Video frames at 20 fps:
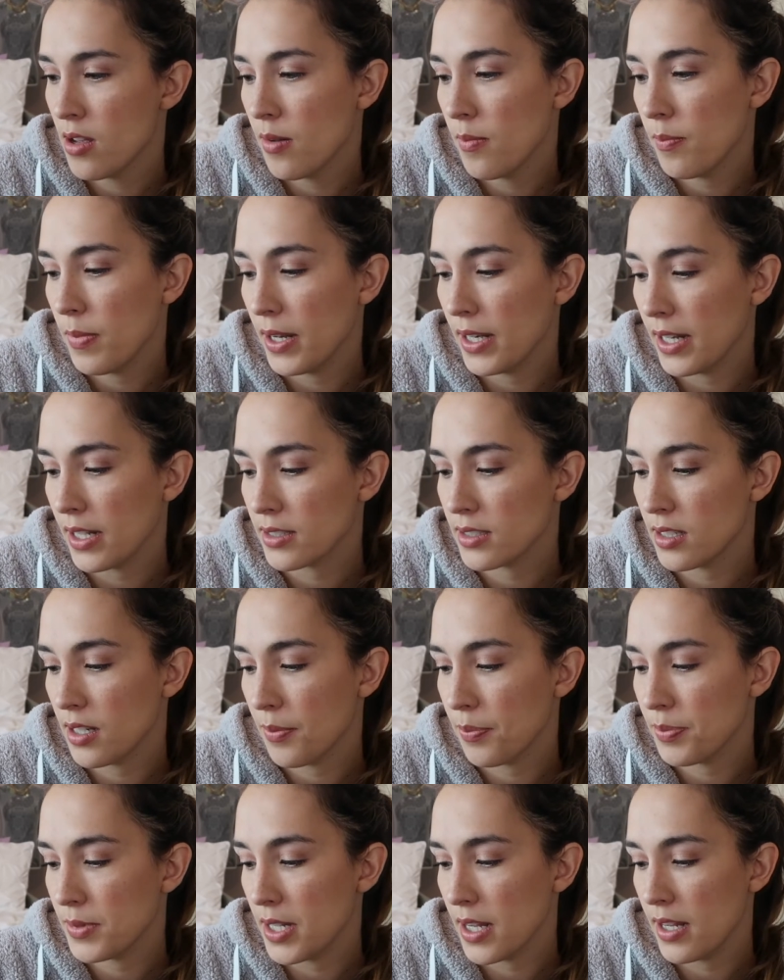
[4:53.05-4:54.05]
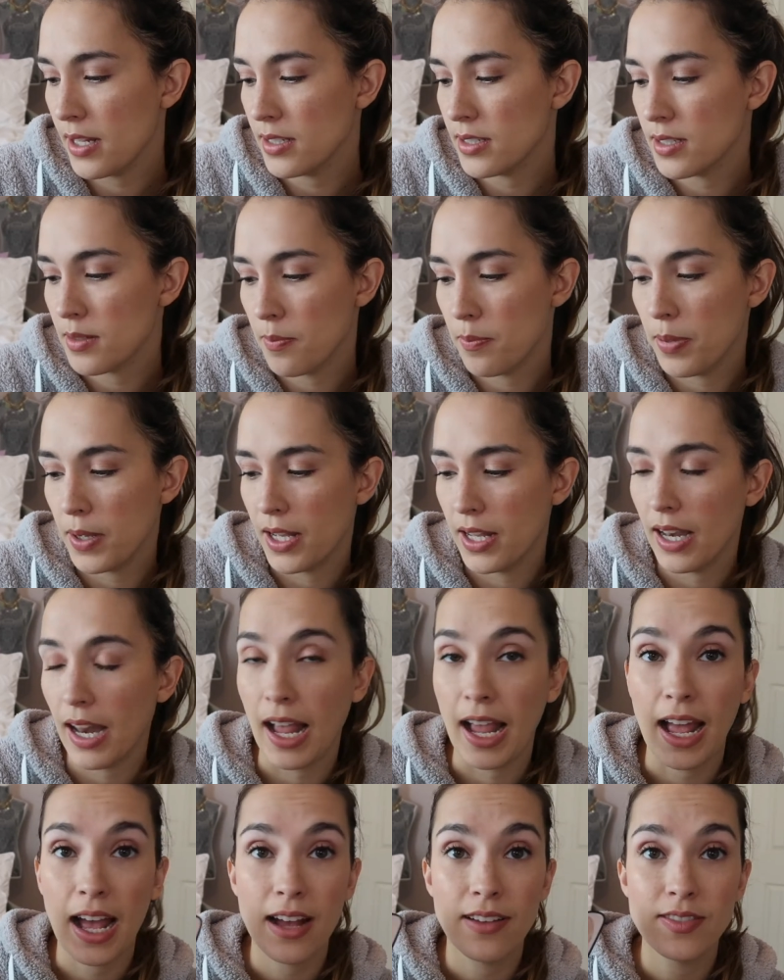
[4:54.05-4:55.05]
by next update, but I
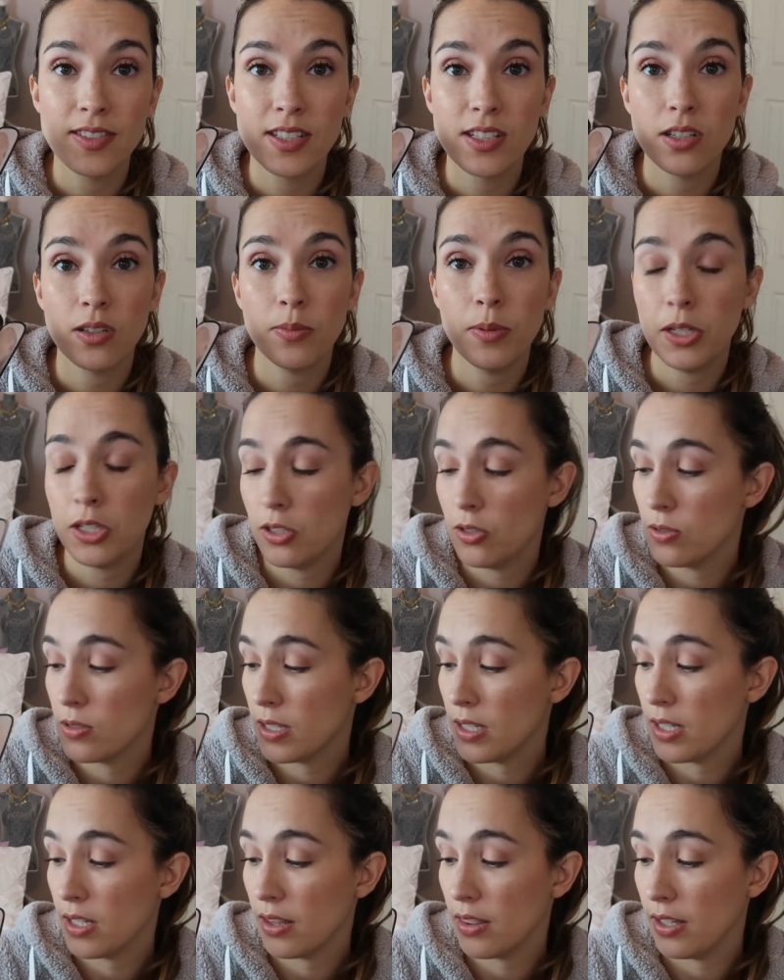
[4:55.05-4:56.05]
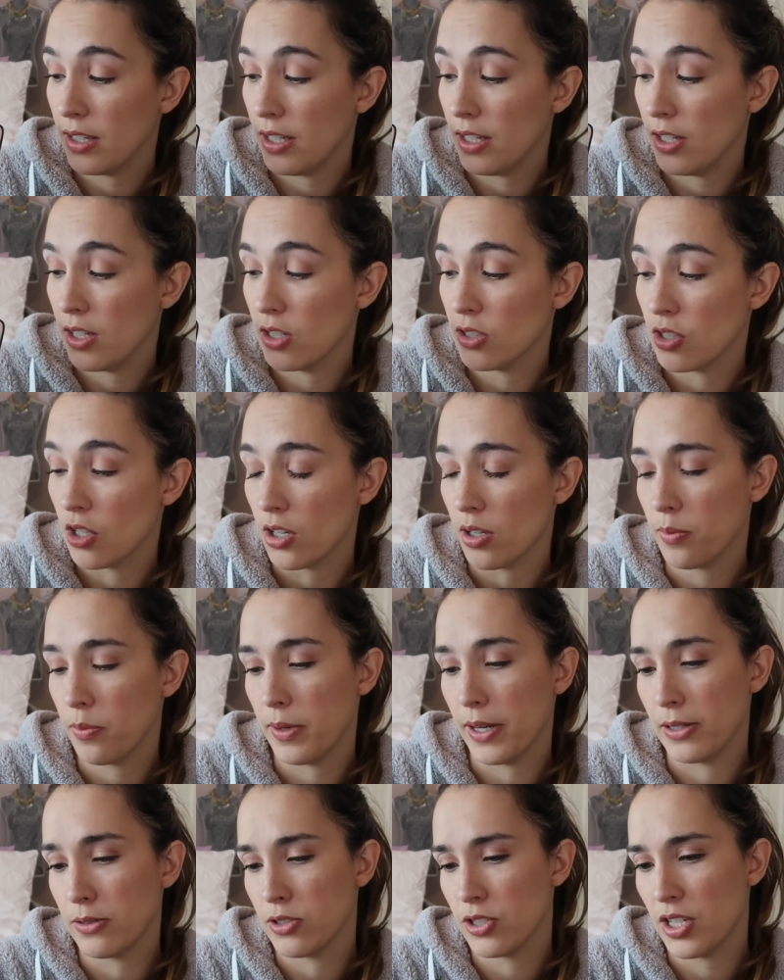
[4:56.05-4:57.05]
have still been using the dark
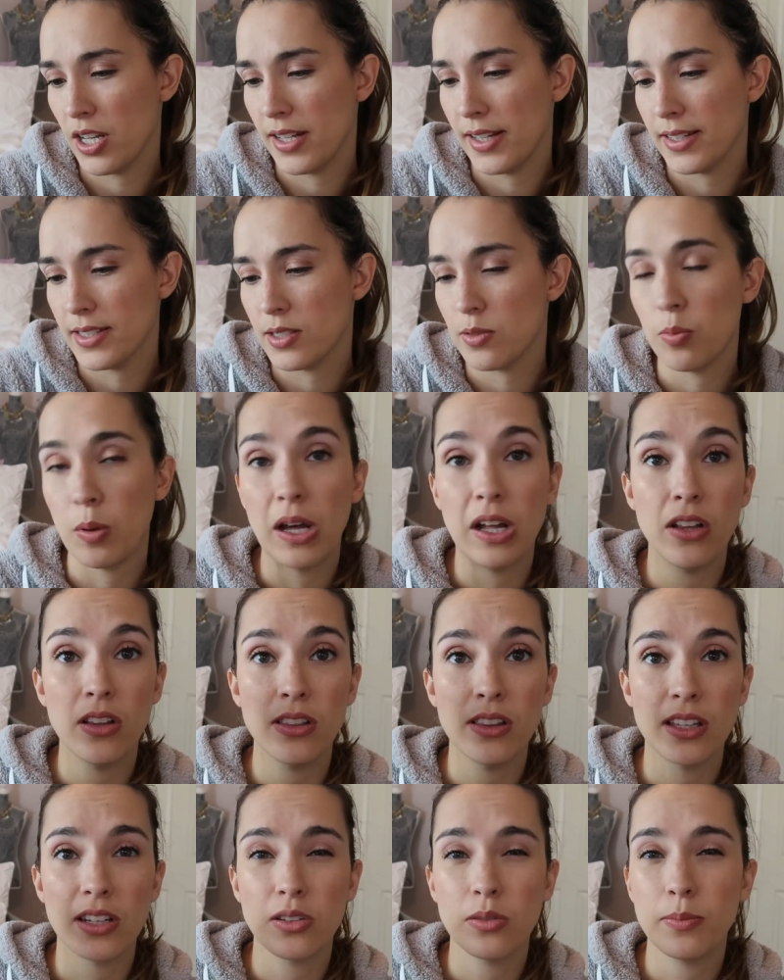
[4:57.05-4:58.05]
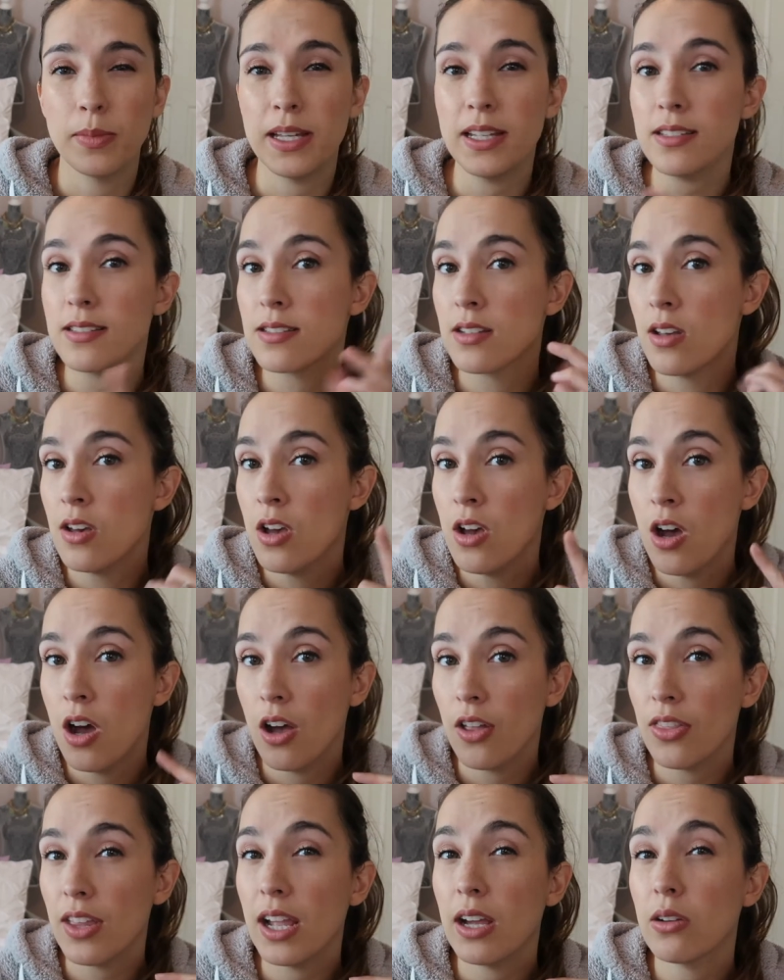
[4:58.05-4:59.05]
brown shade as well, Little Miss,
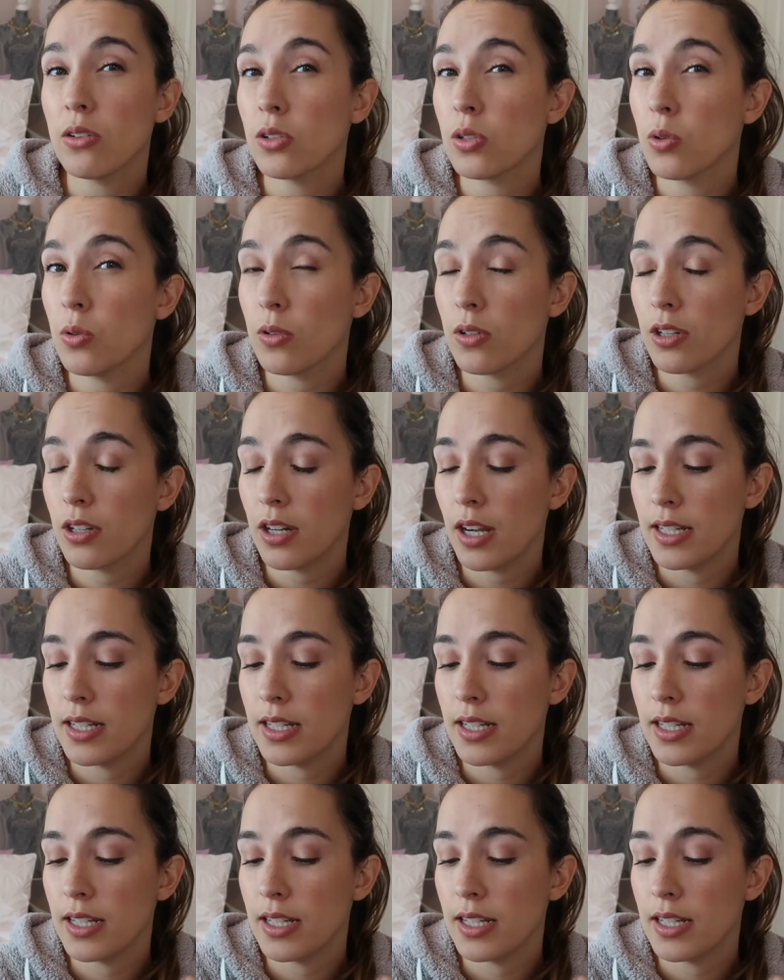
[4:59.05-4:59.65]
on the outer corner.